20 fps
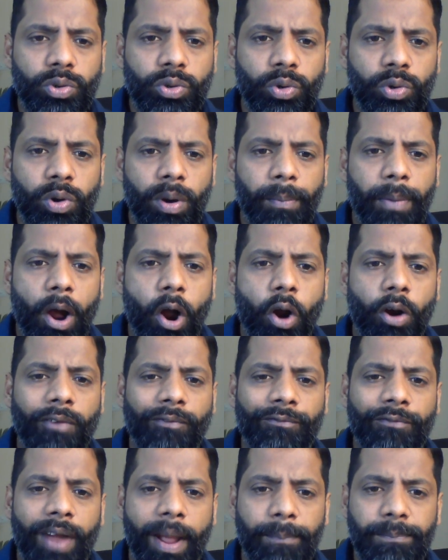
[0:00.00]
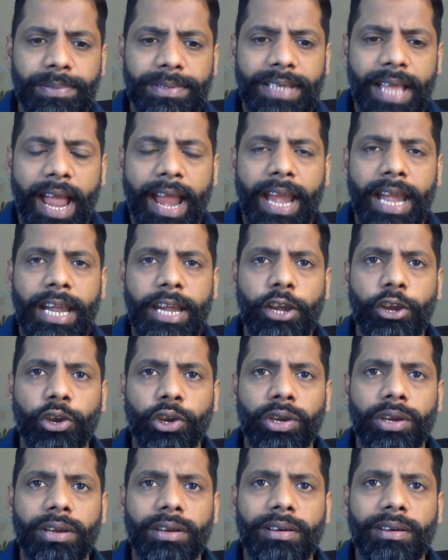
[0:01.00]
to about
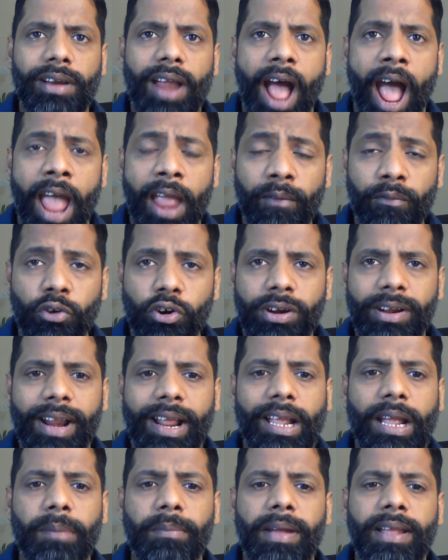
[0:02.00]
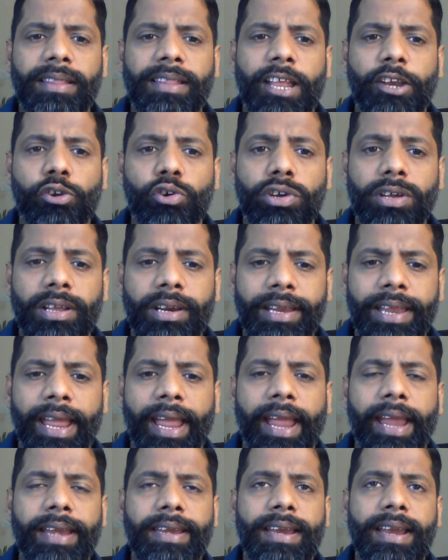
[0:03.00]
website, I would recommend that you
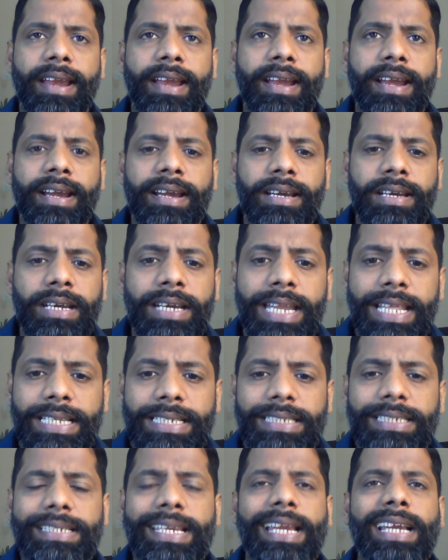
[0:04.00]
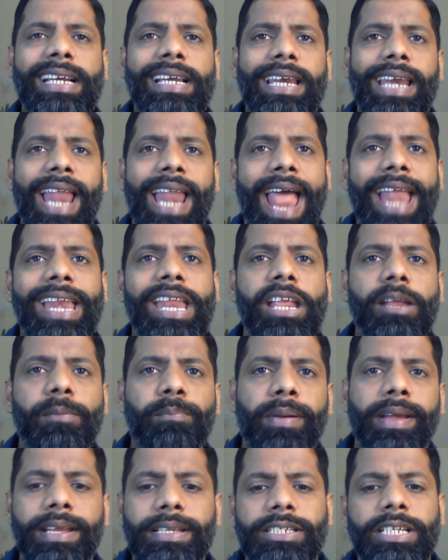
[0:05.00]
create distinct landing
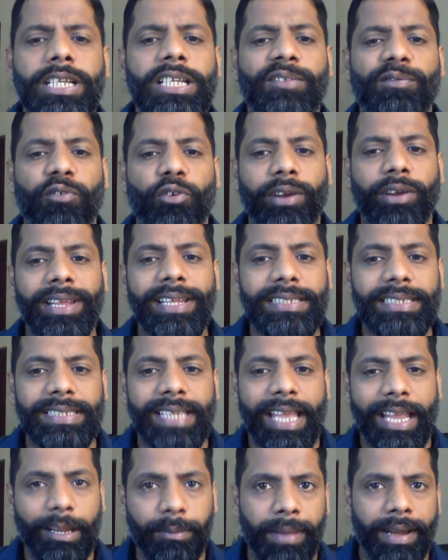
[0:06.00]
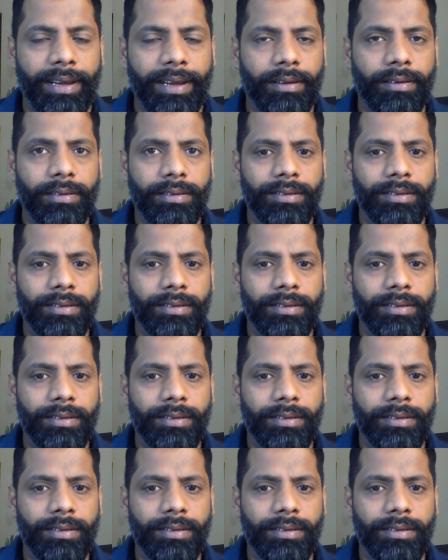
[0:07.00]
pages for each segment,